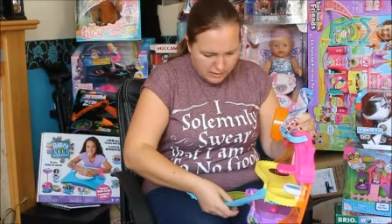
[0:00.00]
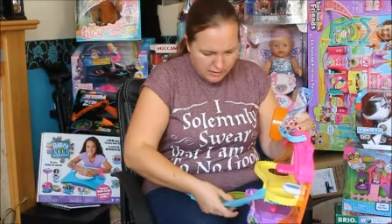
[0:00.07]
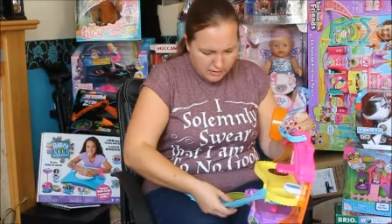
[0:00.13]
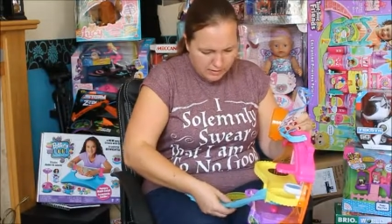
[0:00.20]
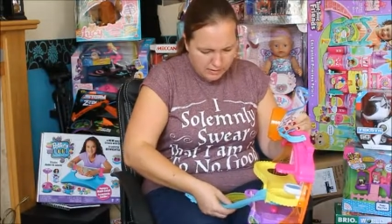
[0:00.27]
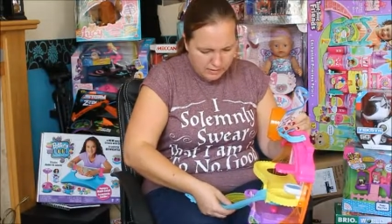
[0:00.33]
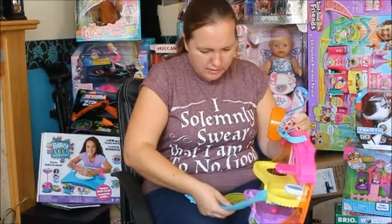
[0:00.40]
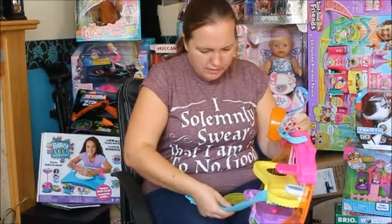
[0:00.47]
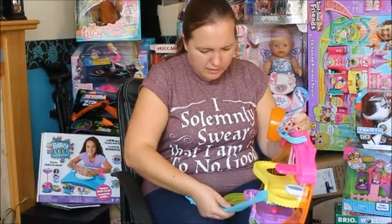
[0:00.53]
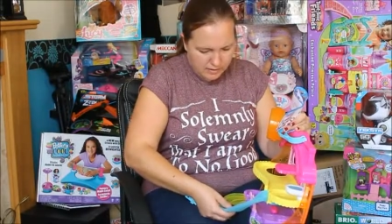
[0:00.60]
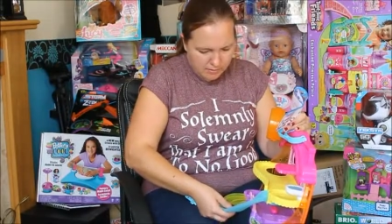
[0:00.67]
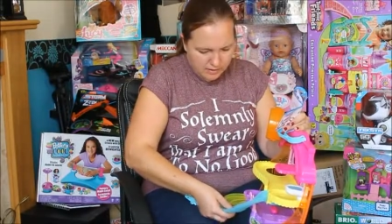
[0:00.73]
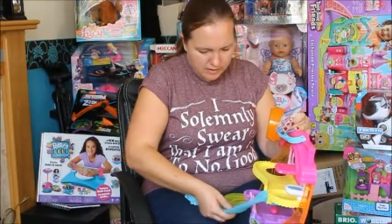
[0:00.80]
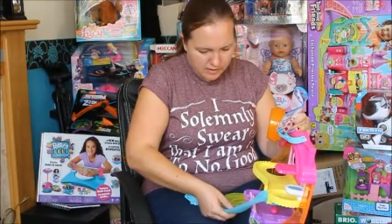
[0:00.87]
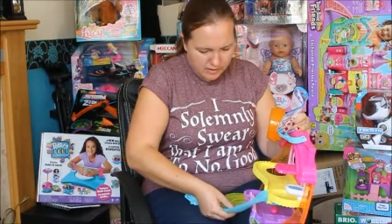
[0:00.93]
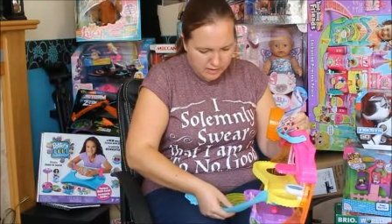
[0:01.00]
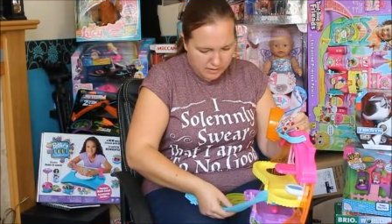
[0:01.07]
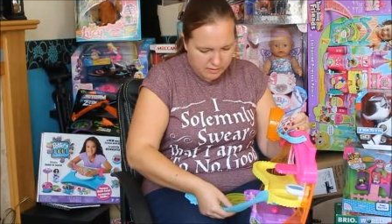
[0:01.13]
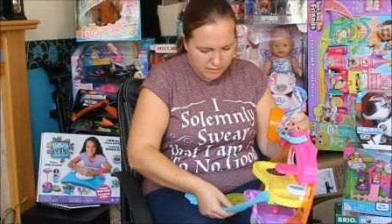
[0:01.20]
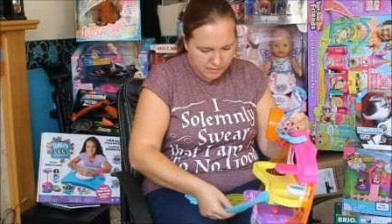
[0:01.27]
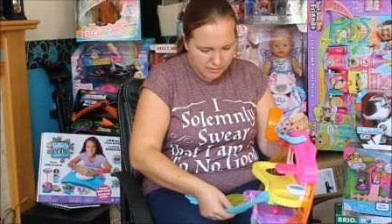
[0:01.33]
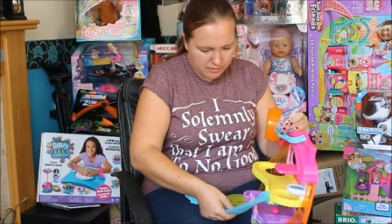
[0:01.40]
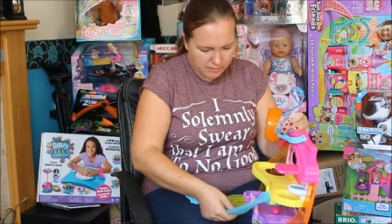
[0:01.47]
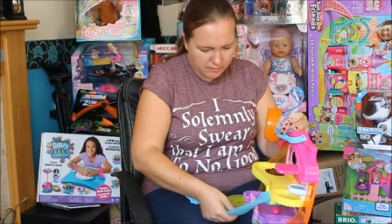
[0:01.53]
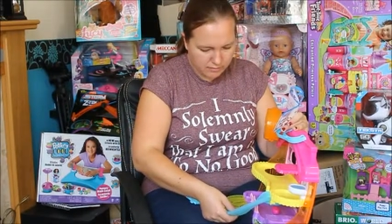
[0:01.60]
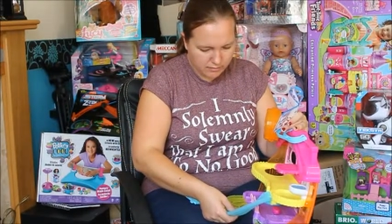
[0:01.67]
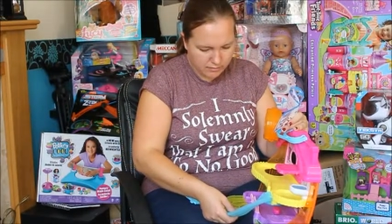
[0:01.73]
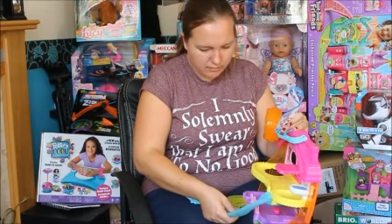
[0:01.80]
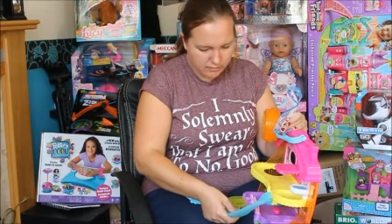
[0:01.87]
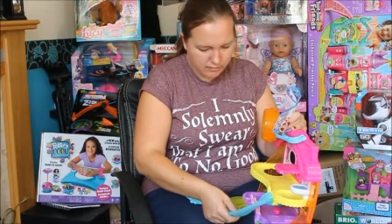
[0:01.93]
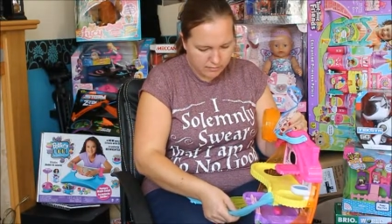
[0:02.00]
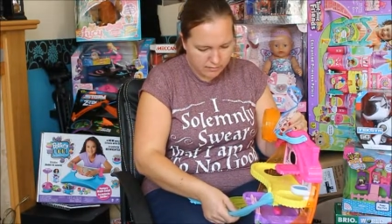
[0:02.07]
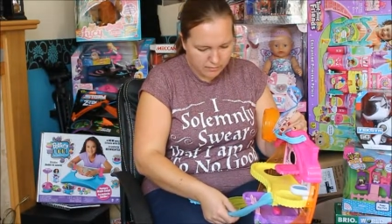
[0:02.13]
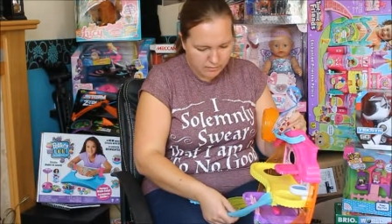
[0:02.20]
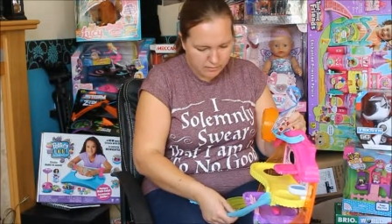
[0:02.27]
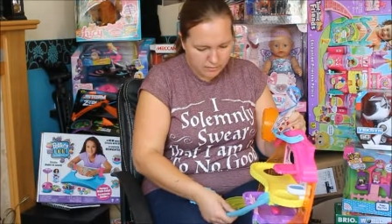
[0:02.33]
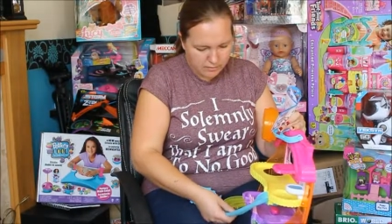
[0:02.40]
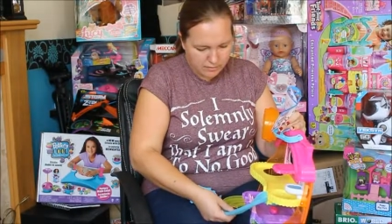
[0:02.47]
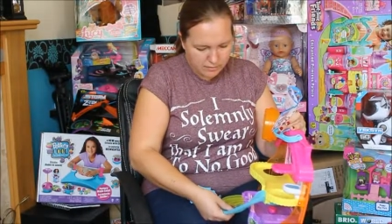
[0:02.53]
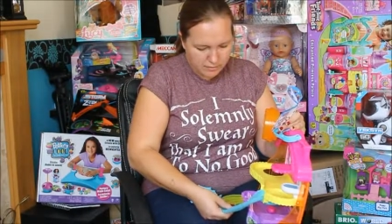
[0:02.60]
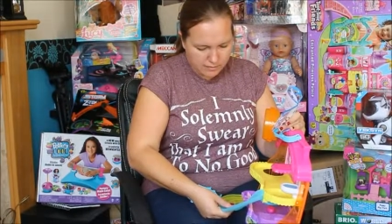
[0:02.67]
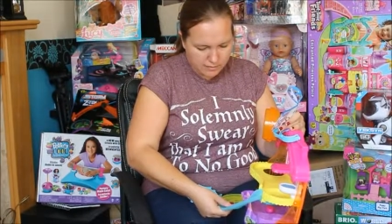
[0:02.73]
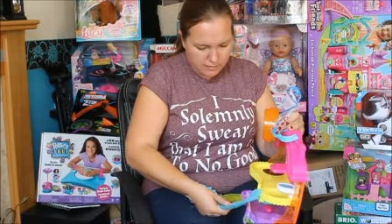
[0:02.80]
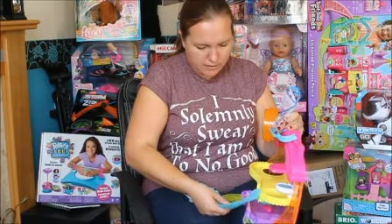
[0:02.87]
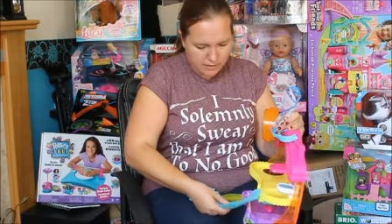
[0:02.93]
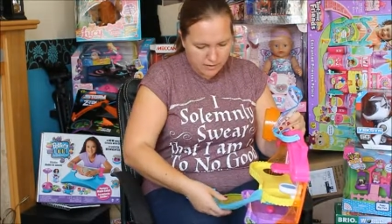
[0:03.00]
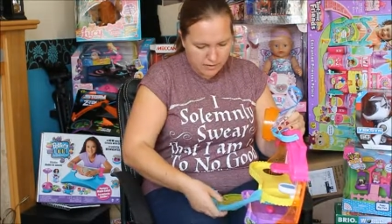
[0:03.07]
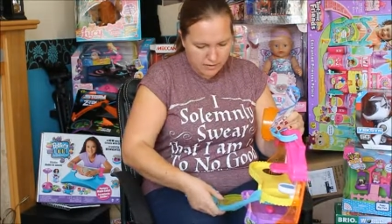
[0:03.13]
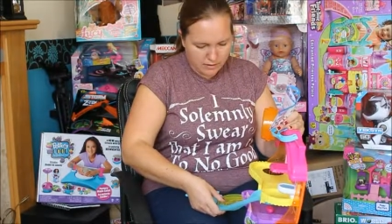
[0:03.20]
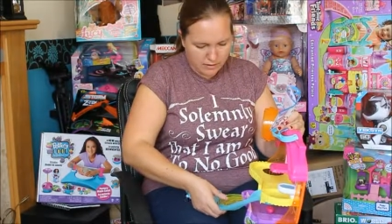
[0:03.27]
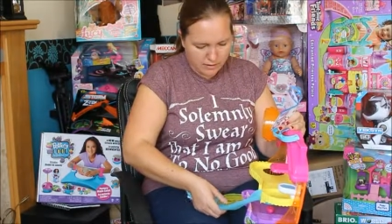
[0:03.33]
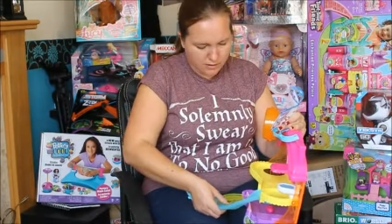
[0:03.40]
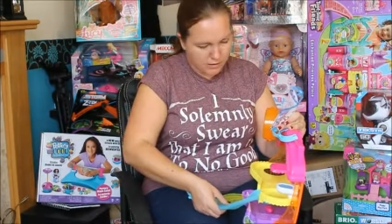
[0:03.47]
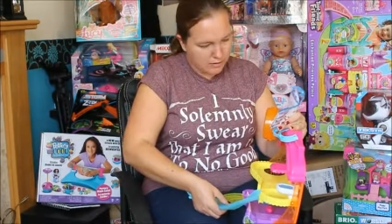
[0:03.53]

and clips into here.